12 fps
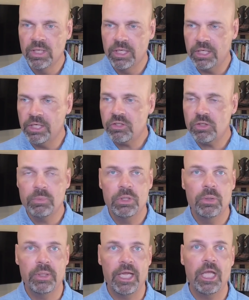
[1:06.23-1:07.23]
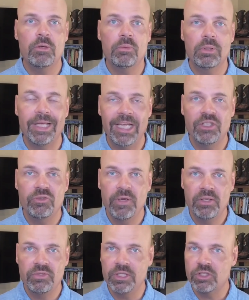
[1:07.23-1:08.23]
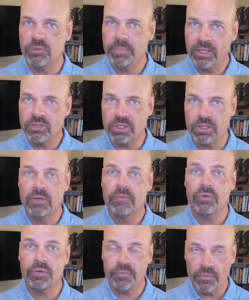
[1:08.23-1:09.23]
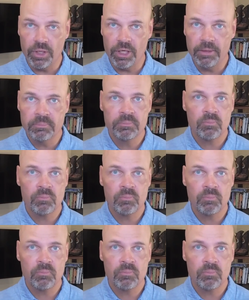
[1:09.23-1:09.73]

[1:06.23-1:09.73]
In addition, we do an annual HVAC inspection for free.